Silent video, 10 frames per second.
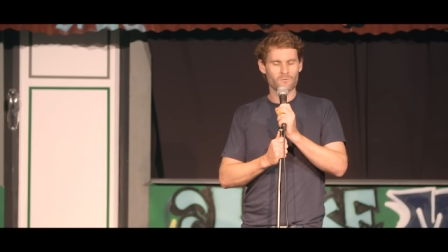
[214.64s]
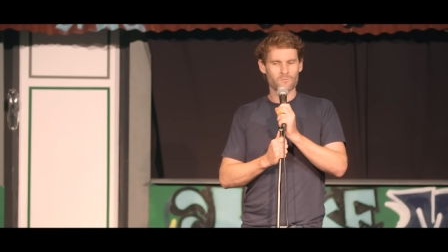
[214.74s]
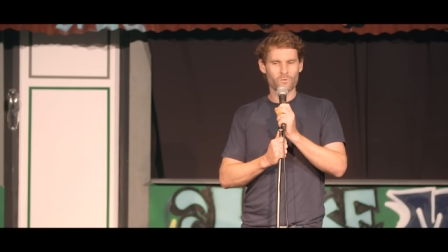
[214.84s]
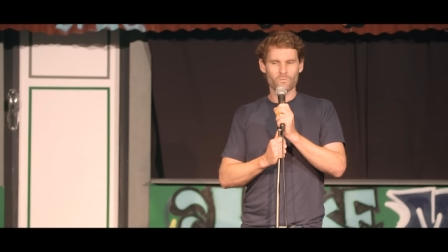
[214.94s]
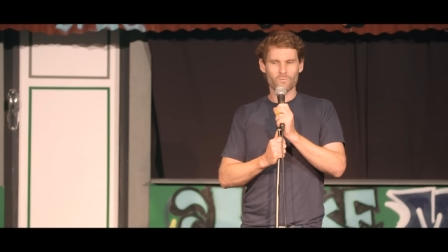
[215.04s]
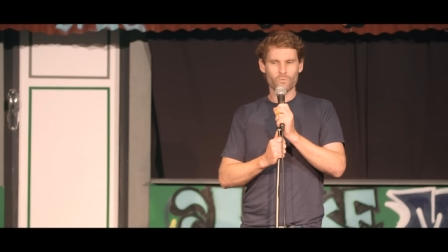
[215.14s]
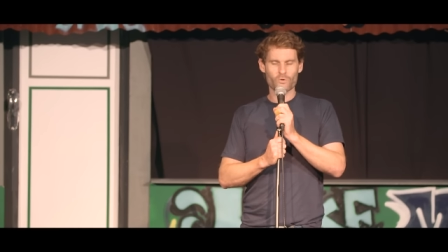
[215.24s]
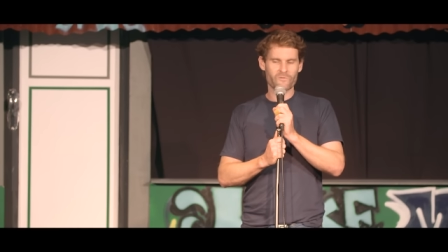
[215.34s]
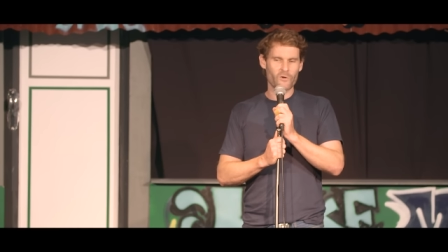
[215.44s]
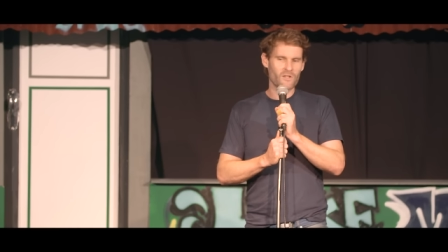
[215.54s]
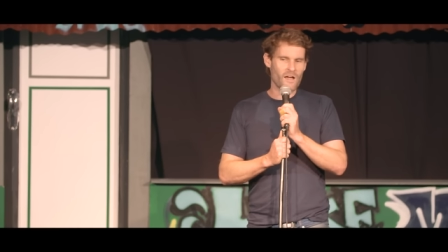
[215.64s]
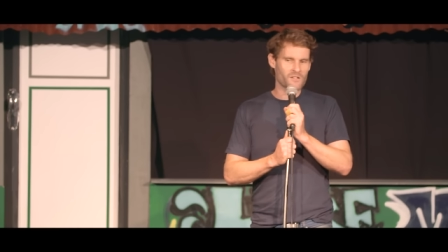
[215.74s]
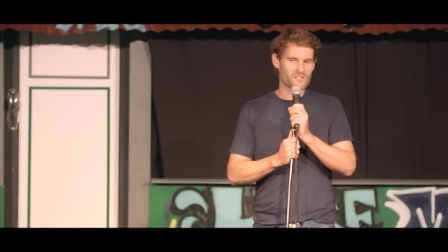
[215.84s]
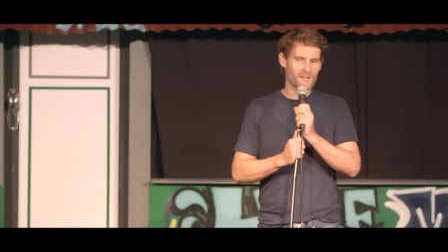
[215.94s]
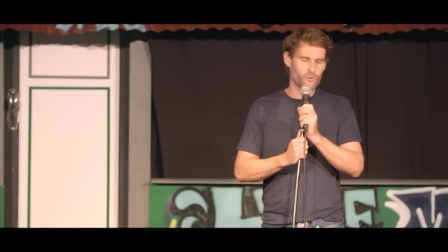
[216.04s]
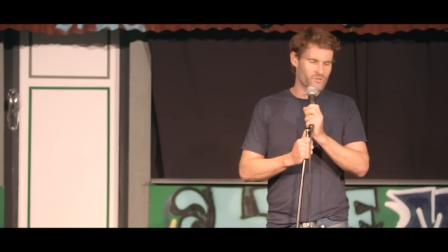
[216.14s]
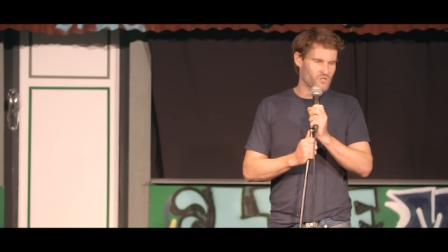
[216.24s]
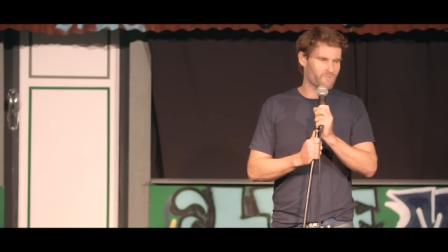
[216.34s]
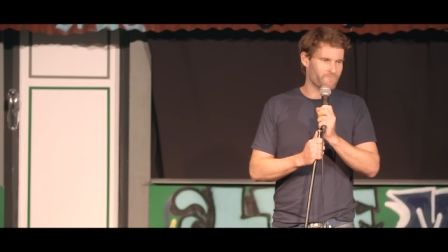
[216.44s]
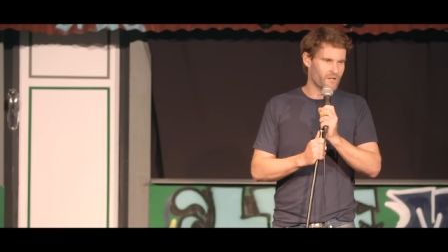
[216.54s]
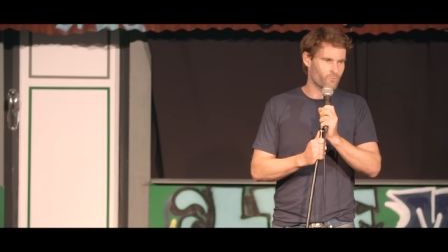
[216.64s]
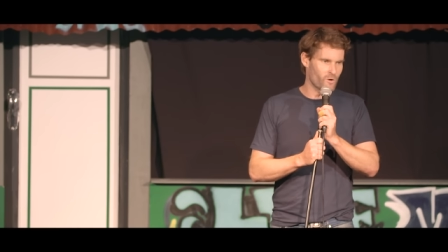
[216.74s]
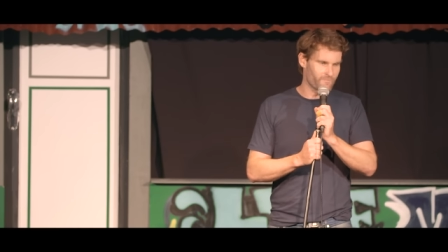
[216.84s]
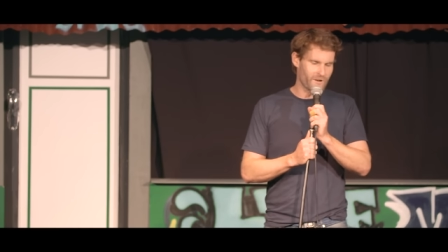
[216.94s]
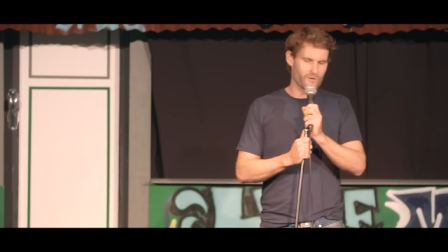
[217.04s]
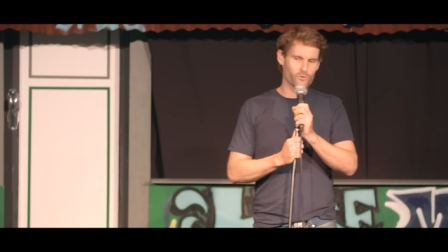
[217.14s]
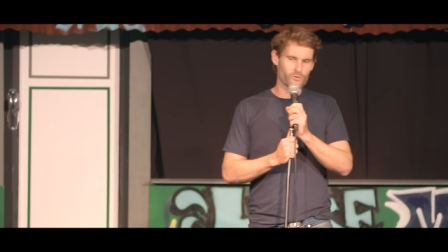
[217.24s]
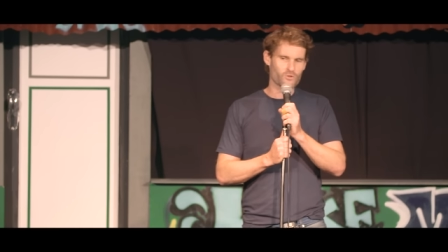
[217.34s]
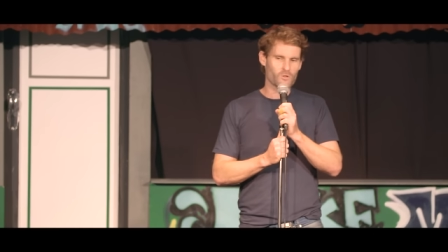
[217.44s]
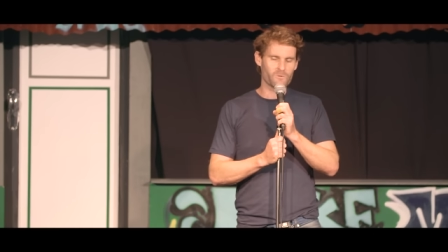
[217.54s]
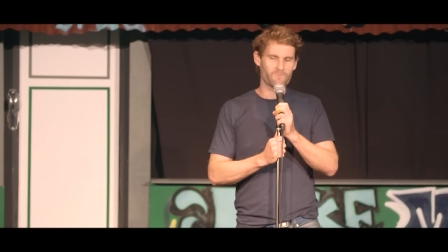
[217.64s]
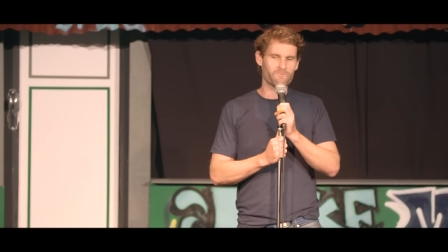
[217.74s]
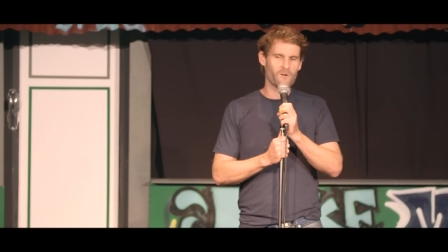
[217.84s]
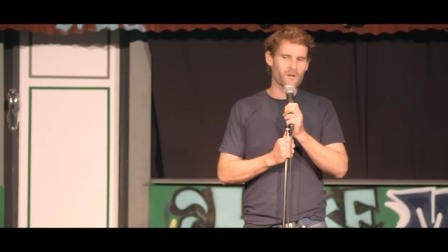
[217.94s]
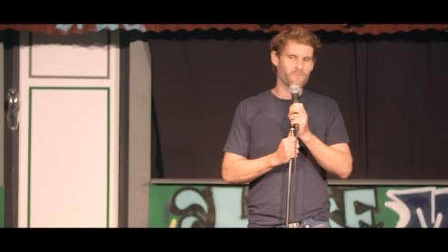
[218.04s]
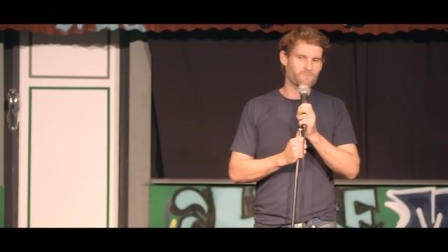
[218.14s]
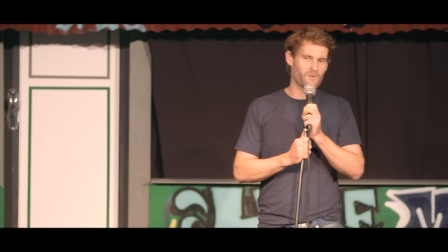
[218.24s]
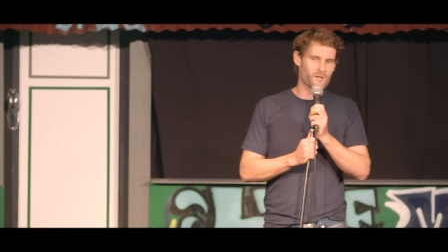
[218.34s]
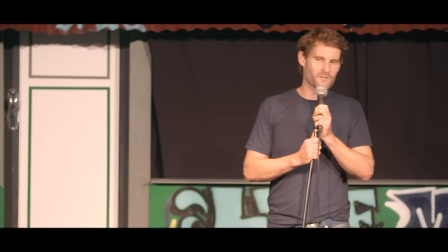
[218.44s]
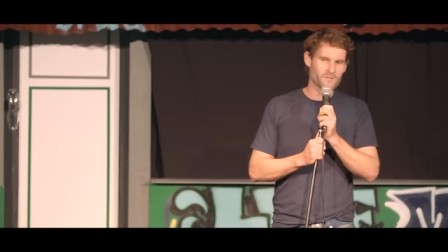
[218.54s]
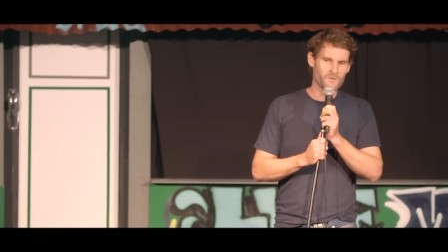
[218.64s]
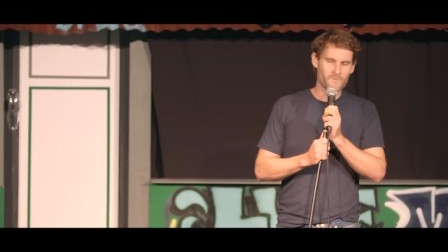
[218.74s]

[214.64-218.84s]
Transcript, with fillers: So it was a very large single-digit figure right in front of your stupid fucking face.